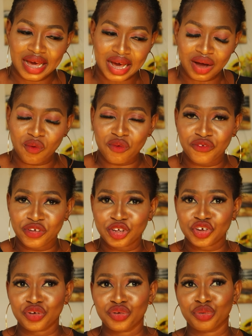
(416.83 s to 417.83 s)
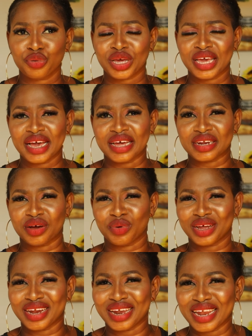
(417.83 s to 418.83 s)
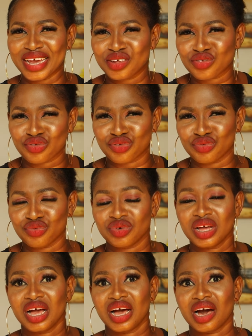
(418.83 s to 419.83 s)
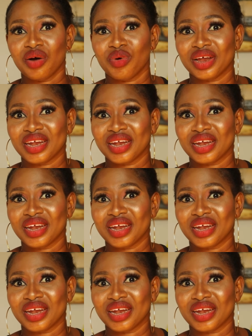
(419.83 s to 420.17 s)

I will feature you here, and I will analyze you. I will